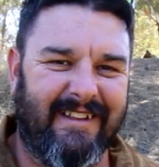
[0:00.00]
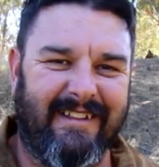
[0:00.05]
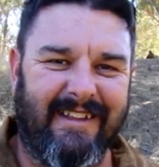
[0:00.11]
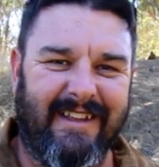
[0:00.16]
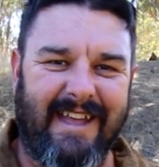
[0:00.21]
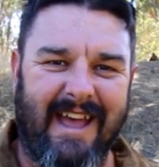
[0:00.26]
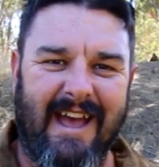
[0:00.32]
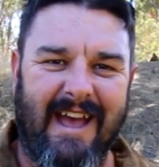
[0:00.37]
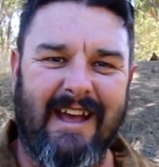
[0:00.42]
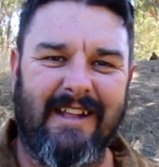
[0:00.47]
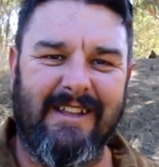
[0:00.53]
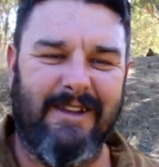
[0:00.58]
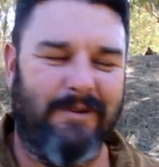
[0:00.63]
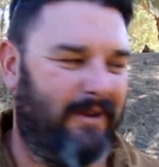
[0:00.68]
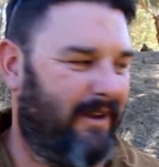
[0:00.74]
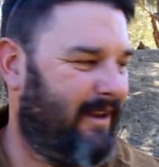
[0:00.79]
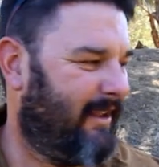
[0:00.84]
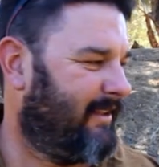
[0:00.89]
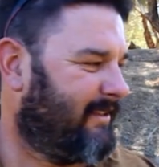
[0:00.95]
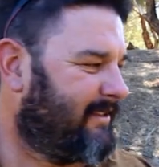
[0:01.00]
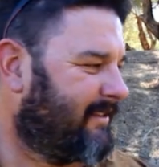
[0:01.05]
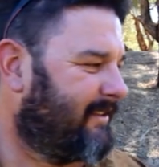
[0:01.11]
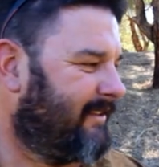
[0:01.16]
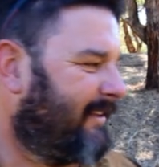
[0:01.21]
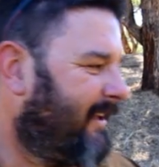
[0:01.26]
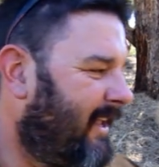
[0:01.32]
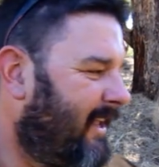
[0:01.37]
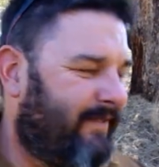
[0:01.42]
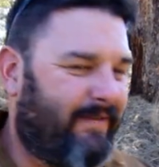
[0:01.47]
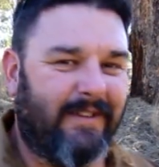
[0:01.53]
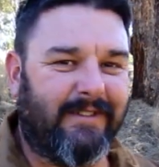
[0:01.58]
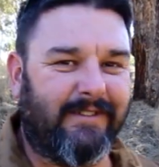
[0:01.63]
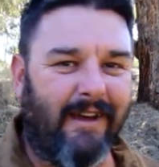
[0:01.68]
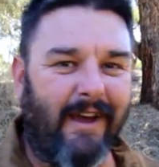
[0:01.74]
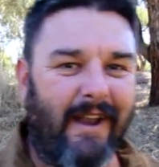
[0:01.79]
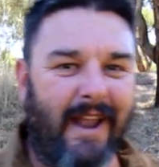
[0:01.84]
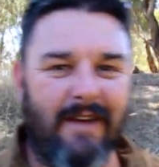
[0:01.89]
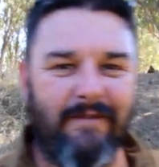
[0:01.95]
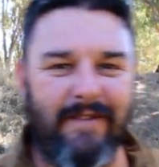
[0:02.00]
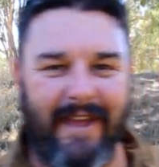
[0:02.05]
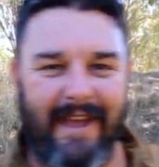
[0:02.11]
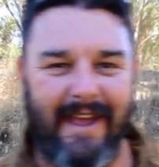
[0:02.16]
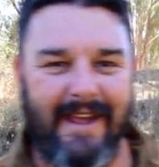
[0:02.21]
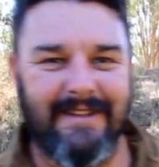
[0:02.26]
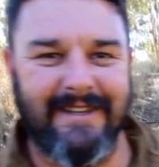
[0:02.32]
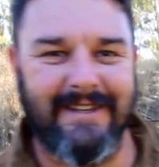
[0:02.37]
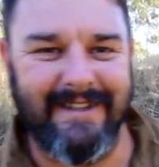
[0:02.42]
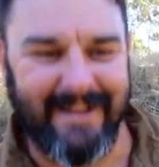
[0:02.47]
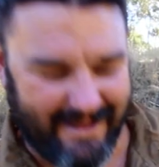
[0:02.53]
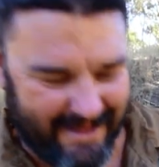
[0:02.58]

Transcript: You can't, you idiots. Elephants don't have hands.